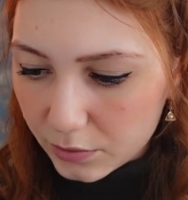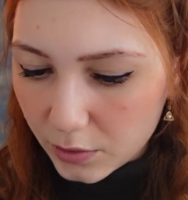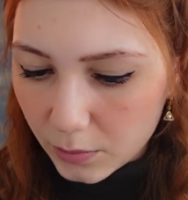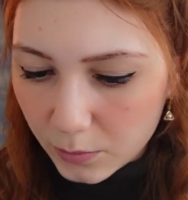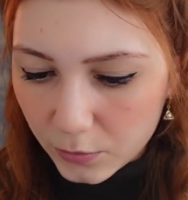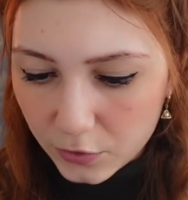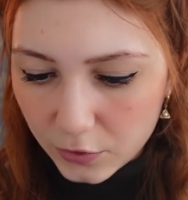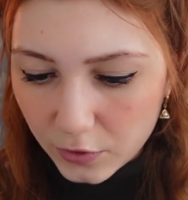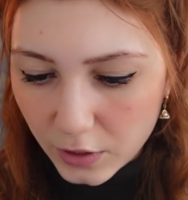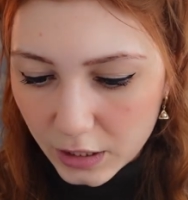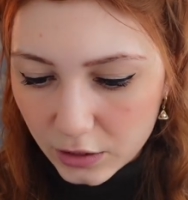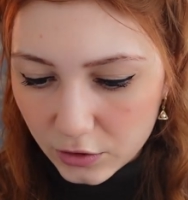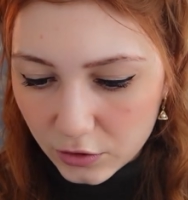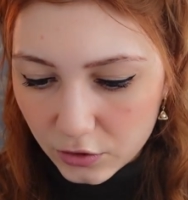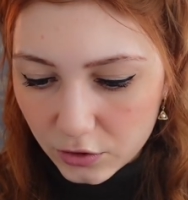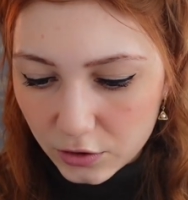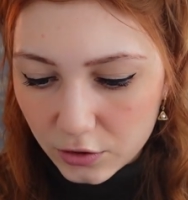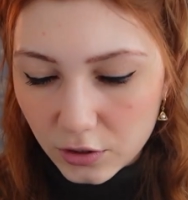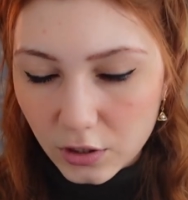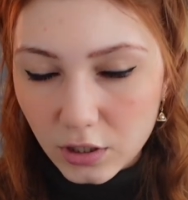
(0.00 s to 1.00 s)
from
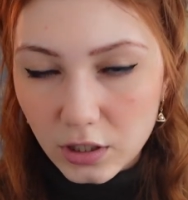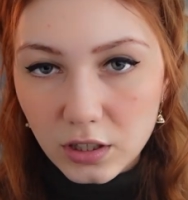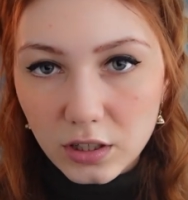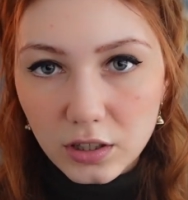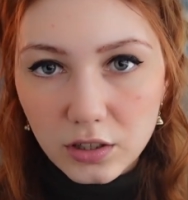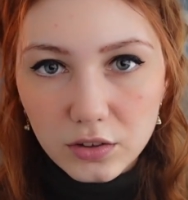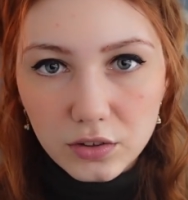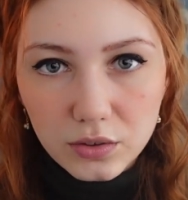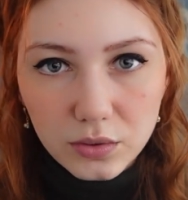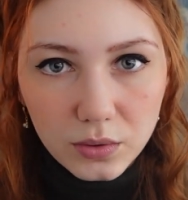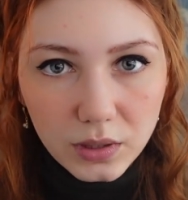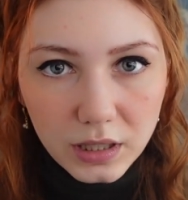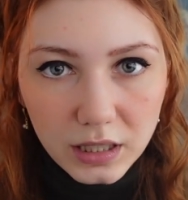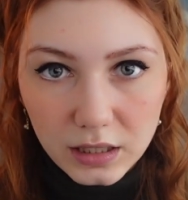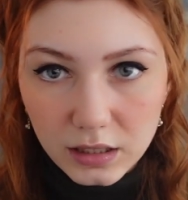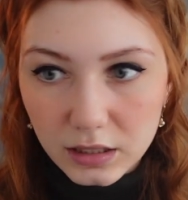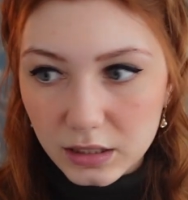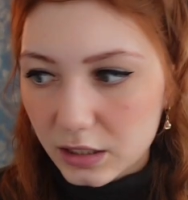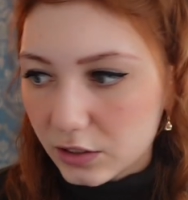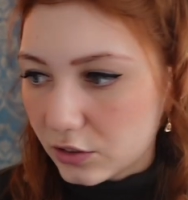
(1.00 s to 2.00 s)
French to
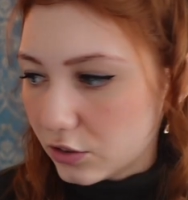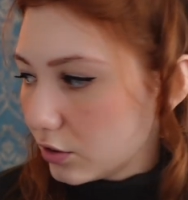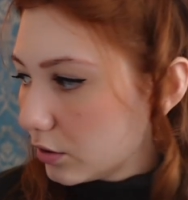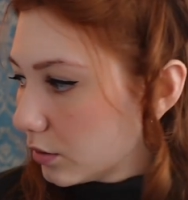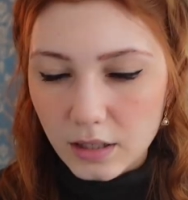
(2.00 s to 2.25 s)
English.